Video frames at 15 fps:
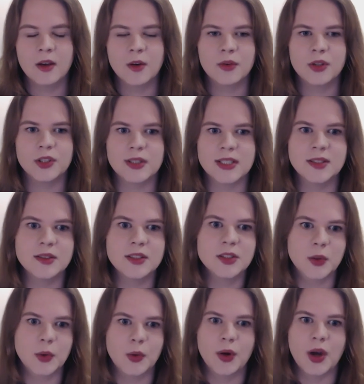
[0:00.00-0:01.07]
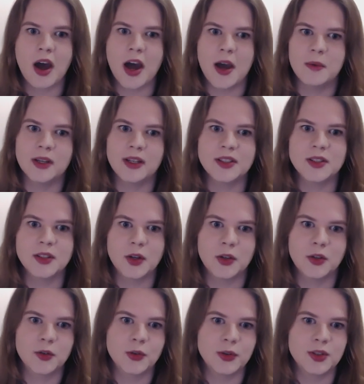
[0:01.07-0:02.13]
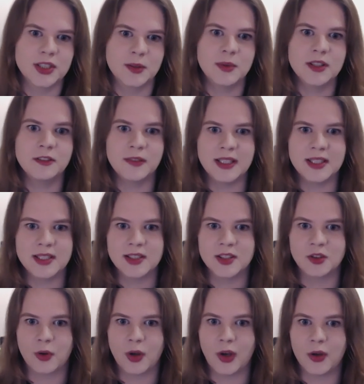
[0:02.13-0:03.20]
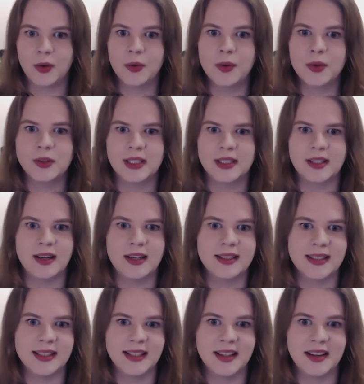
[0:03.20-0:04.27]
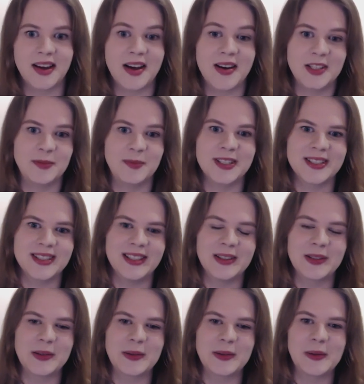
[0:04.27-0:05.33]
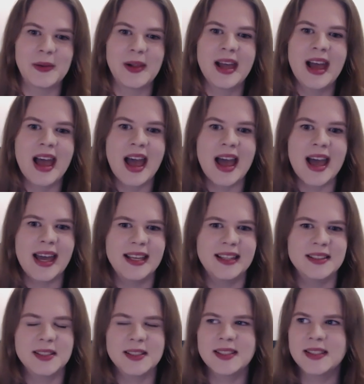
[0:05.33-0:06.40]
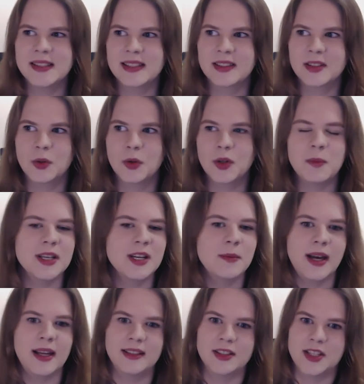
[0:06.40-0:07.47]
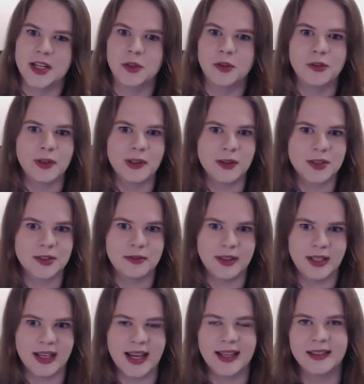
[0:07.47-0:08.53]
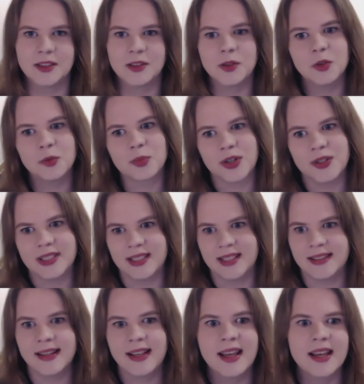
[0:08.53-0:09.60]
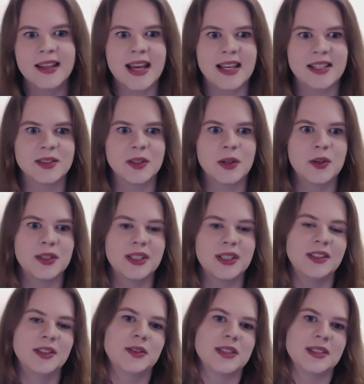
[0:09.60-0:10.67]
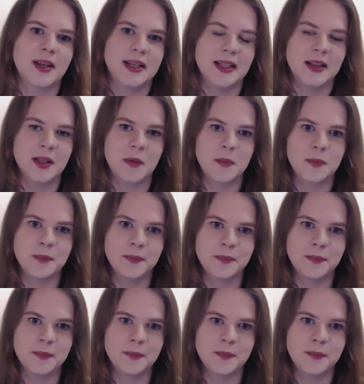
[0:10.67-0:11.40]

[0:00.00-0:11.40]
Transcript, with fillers: For the rest of the talk, I'm going to go through some of the features of urql that I think are especially cool and just talk a bit about the general philosophy and the thought process that has gone into designing them.